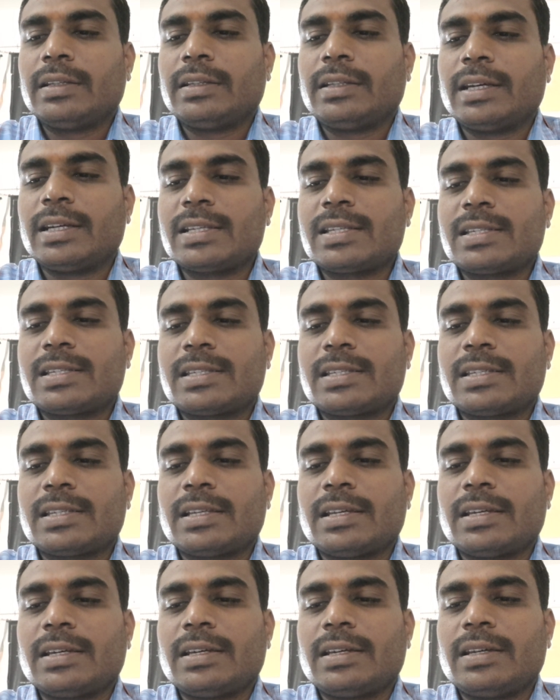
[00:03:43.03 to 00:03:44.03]

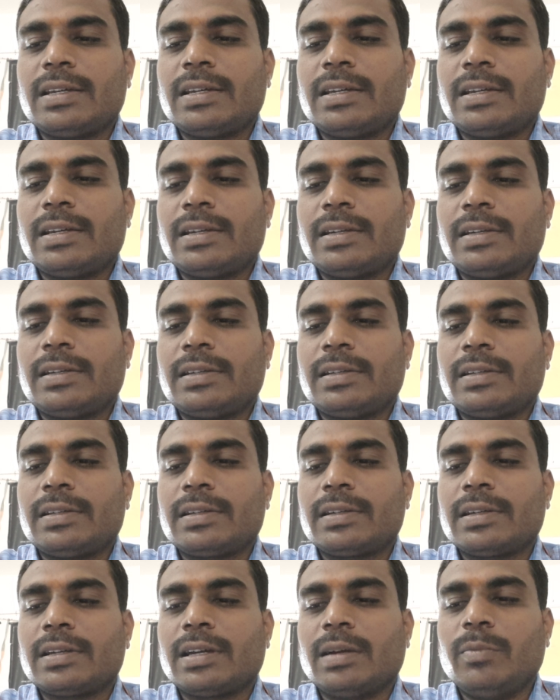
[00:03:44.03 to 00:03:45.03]
Thus
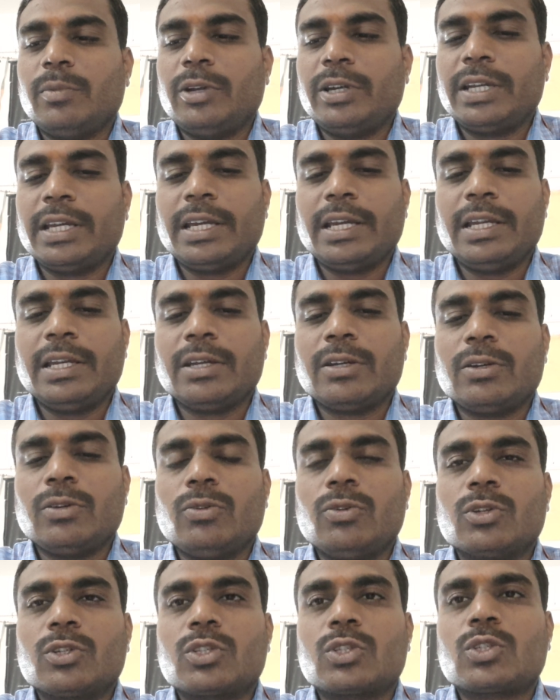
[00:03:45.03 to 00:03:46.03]
community
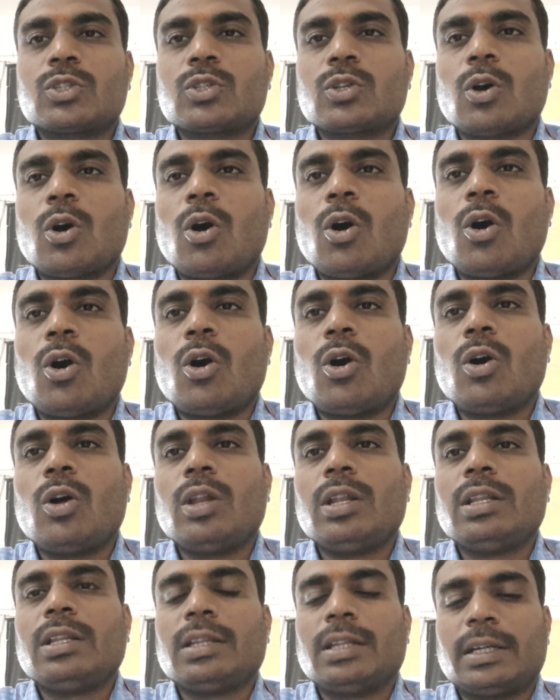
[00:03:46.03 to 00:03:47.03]
includes
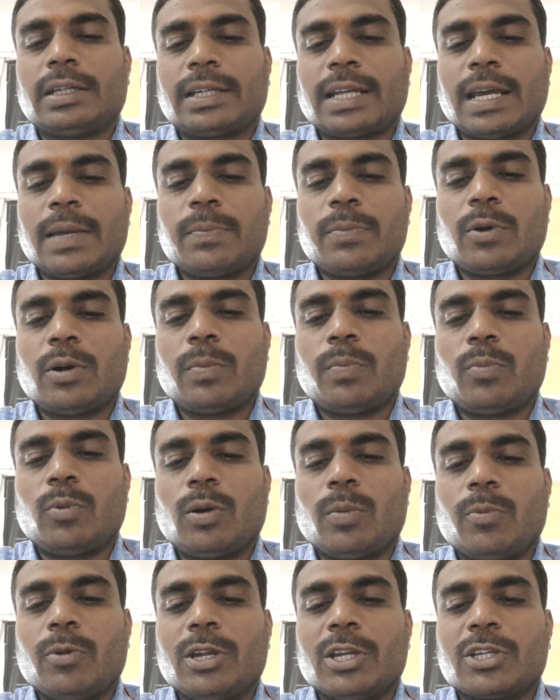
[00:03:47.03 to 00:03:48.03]
all the type of
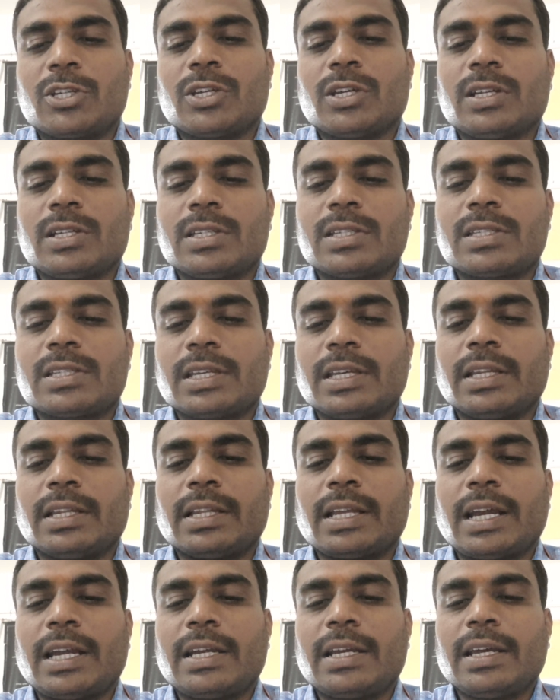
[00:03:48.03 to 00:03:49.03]
populations
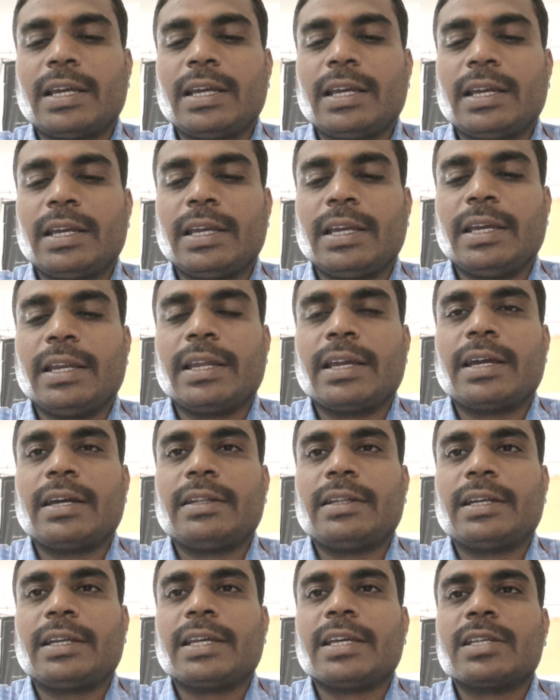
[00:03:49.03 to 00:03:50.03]
in that
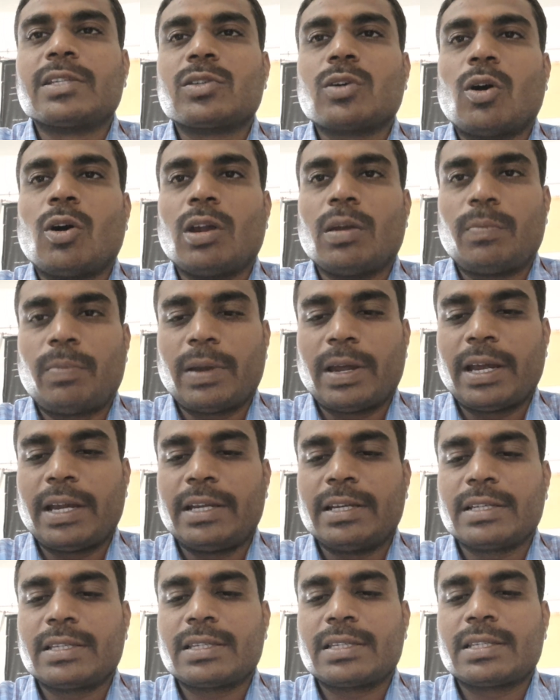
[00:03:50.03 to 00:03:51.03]
area, that is all
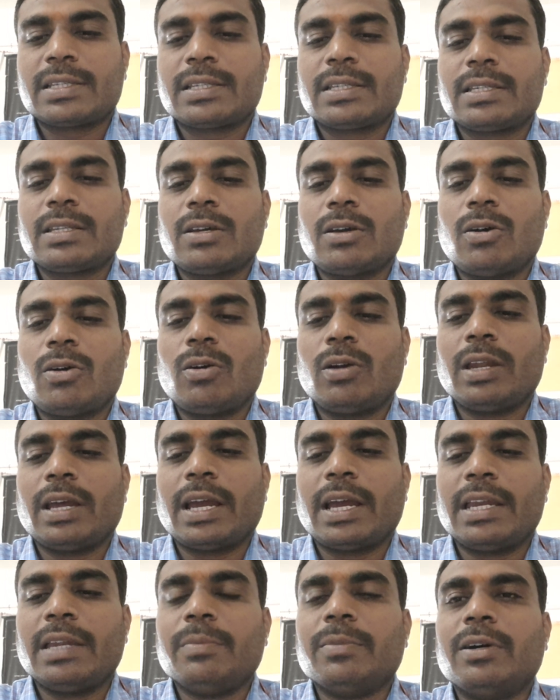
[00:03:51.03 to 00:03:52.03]
plants,
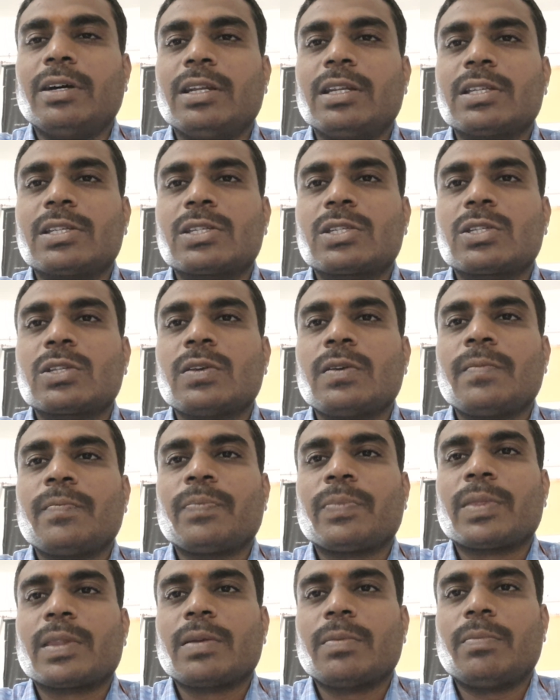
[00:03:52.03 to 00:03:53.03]
all animals,
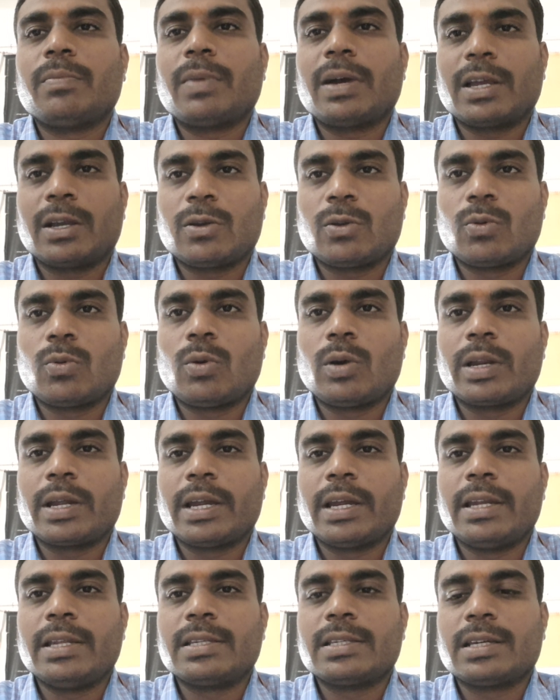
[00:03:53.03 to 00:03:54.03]

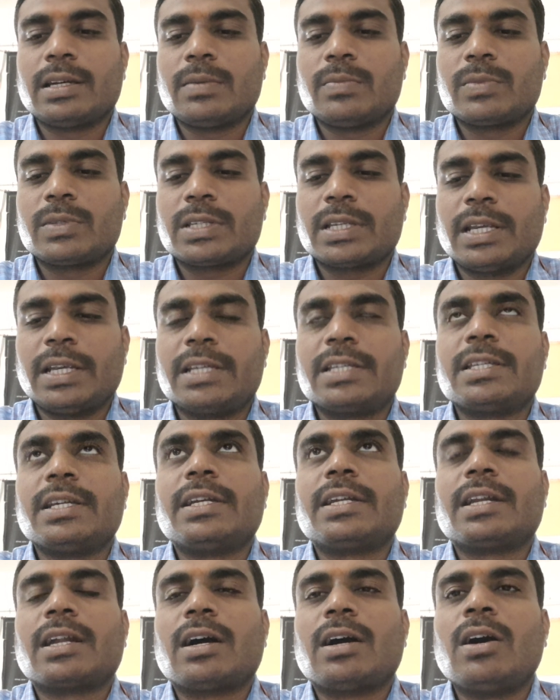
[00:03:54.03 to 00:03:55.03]
microorganisms,
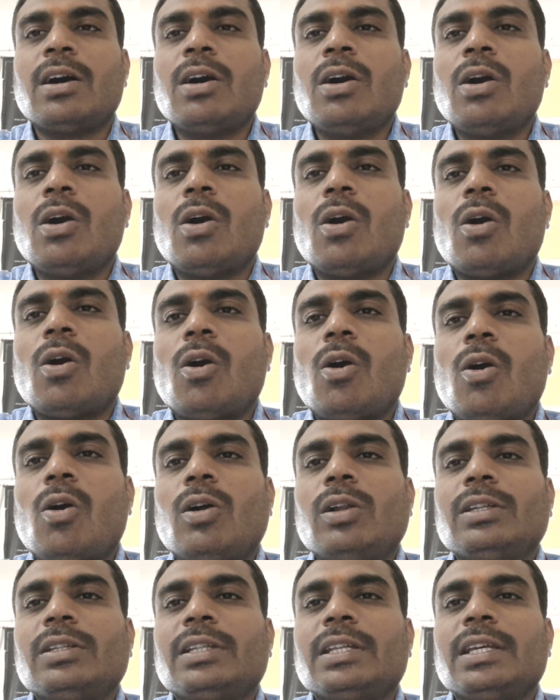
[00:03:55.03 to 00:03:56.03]
etc.
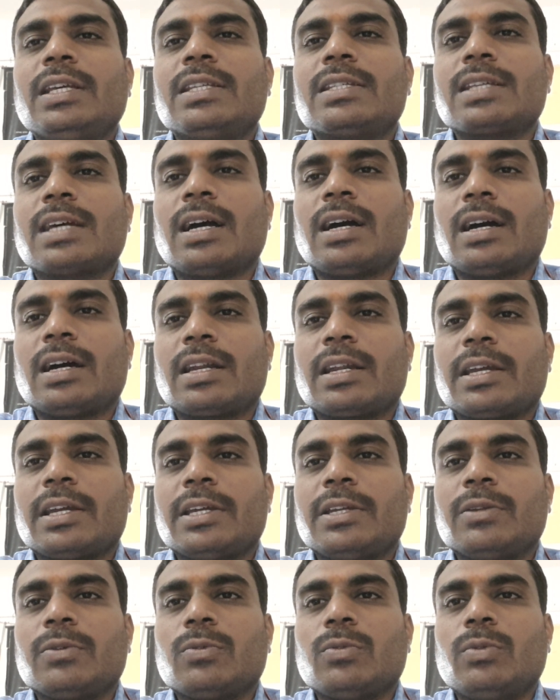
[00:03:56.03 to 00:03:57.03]
All these are
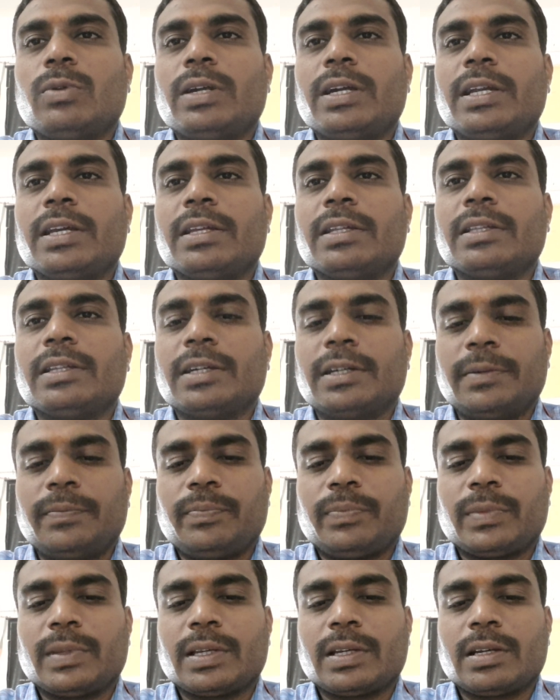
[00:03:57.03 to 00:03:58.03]
included in the
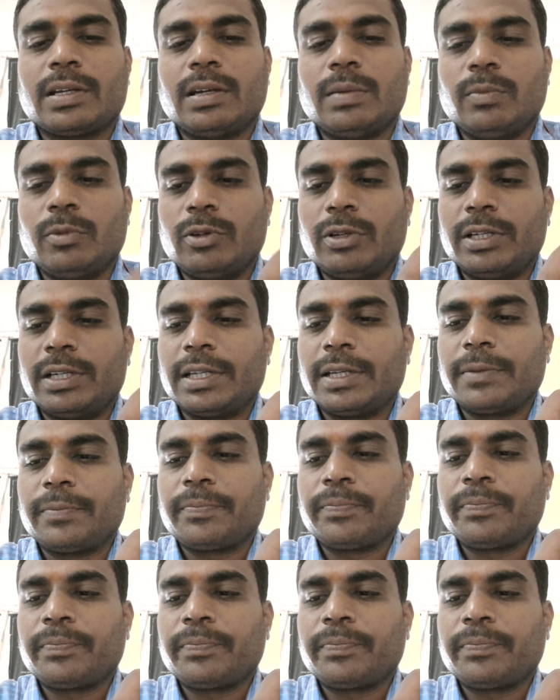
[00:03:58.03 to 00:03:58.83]
community.